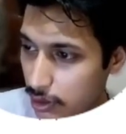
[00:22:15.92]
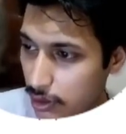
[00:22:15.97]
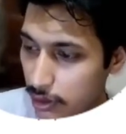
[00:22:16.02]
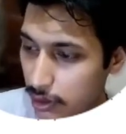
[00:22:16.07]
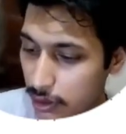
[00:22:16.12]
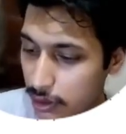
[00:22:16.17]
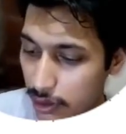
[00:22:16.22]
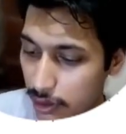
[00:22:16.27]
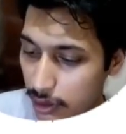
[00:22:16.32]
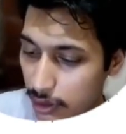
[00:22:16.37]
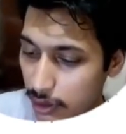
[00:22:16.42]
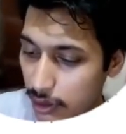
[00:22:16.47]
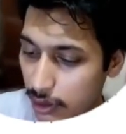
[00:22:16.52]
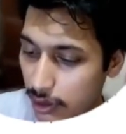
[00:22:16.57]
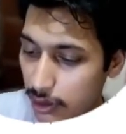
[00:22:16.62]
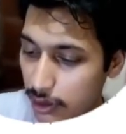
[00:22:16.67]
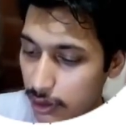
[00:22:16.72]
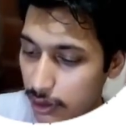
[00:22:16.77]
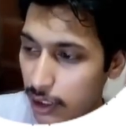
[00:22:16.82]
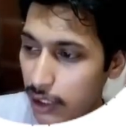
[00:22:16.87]
10 comes
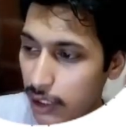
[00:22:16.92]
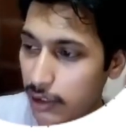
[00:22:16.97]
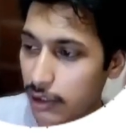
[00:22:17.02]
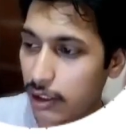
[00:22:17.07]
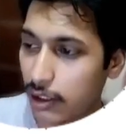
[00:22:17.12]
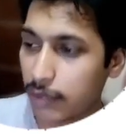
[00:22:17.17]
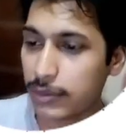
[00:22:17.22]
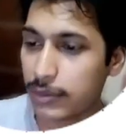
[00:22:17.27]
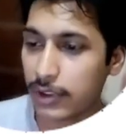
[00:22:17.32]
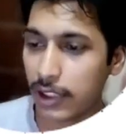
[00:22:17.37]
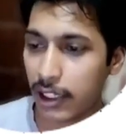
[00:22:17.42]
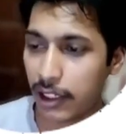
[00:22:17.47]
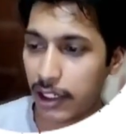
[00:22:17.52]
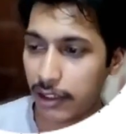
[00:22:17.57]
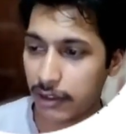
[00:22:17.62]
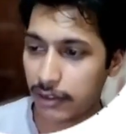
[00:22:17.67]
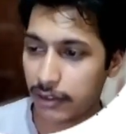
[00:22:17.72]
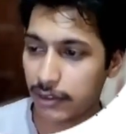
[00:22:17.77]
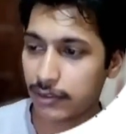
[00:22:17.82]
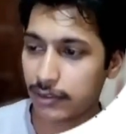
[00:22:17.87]
9.
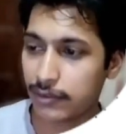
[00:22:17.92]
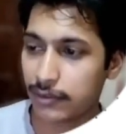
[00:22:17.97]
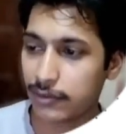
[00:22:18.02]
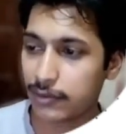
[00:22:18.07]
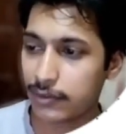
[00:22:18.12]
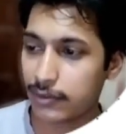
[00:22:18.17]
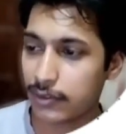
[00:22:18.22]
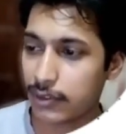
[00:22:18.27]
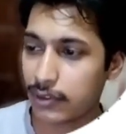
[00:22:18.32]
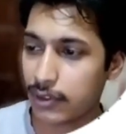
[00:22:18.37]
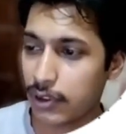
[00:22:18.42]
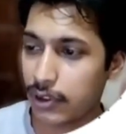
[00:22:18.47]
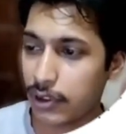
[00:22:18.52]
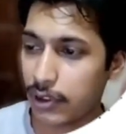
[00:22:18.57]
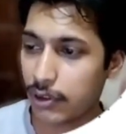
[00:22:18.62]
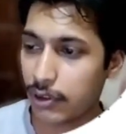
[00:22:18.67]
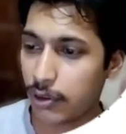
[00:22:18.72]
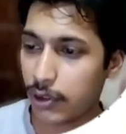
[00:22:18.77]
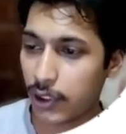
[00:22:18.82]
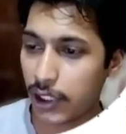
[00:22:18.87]
Okay.
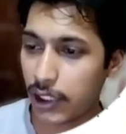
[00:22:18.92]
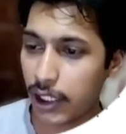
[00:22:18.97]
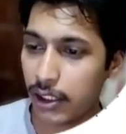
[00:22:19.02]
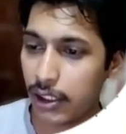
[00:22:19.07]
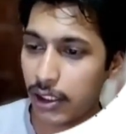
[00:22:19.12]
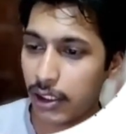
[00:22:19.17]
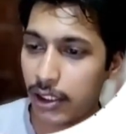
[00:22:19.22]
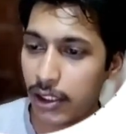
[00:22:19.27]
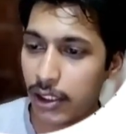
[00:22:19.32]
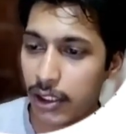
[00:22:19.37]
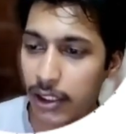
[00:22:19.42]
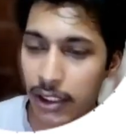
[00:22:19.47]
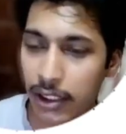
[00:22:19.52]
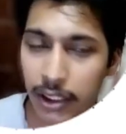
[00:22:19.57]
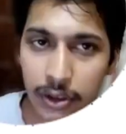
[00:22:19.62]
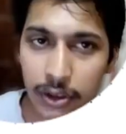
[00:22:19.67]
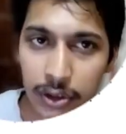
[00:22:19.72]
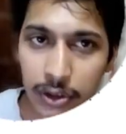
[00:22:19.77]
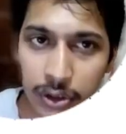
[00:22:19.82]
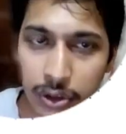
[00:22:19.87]
So
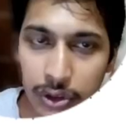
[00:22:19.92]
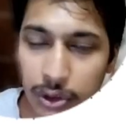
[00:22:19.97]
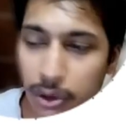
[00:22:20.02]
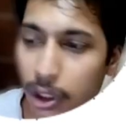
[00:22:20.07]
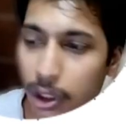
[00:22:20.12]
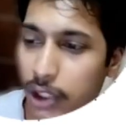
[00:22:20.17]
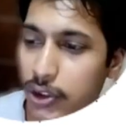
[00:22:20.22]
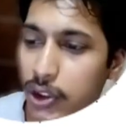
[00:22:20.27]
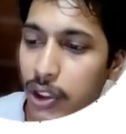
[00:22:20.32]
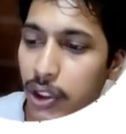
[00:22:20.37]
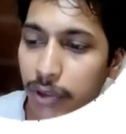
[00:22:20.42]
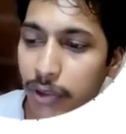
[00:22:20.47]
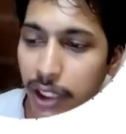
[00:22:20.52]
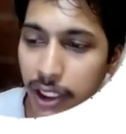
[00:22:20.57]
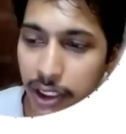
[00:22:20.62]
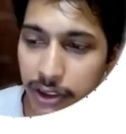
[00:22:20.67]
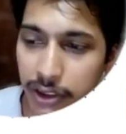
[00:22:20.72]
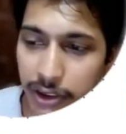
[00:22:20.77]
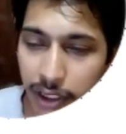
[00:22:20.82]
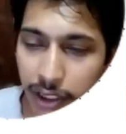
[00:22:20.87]
actually we understand one
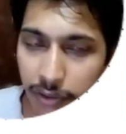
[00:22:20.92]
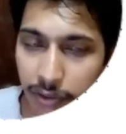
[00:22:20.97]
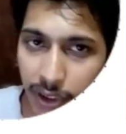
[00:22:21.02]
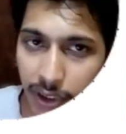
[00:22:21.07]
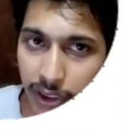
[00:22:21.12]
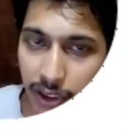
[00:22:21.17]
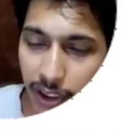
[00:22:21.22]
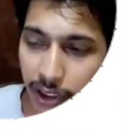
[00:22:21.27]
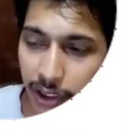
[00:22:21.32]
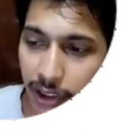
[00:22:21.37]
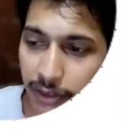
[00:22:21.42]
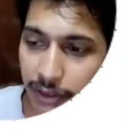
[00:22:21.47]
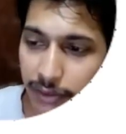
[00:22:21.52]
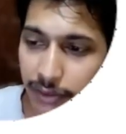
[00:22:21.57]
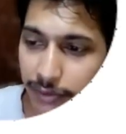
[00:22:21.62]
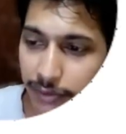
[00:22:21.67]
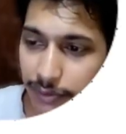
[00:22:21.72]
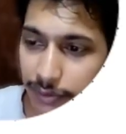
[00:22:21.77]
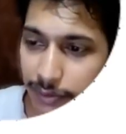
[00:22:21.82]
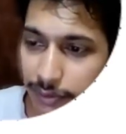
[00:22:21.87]
thing.
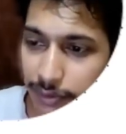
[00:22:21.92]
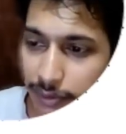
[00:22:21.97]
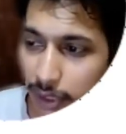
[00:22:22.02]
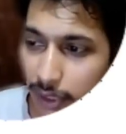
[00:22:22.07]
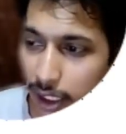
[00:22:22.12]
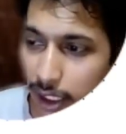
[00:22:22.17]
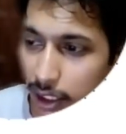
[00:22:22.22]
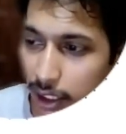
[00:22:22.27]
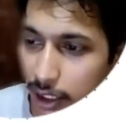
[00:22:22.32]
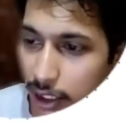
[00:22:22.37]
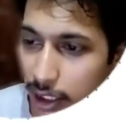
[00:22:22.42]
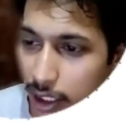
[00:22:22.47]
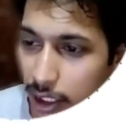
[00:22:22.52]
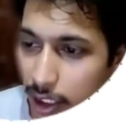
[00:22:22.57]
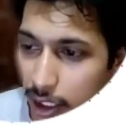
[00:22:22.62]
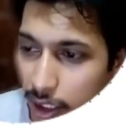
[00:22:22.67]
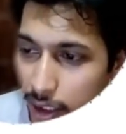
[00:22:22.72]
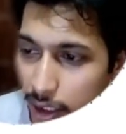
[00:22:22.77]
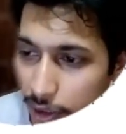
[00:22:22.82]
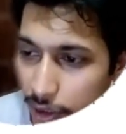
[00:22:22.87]

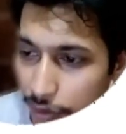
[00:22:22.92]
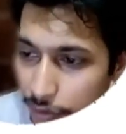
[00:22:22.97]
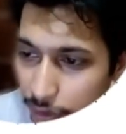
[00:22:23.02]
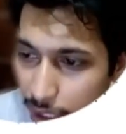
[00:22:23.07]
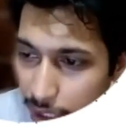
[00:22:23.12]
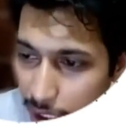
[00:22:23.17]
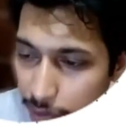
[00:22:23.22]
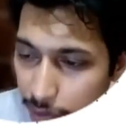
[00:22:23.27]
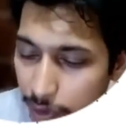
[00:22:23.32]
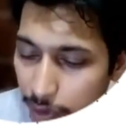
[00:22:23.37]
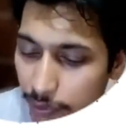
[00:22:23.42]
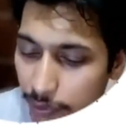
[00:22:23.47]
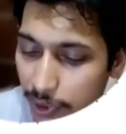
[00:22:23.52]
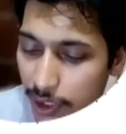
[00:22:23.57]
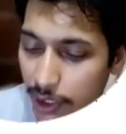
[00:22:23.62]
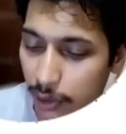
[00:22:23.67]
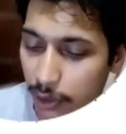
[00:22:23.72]
Whenever we need to digit,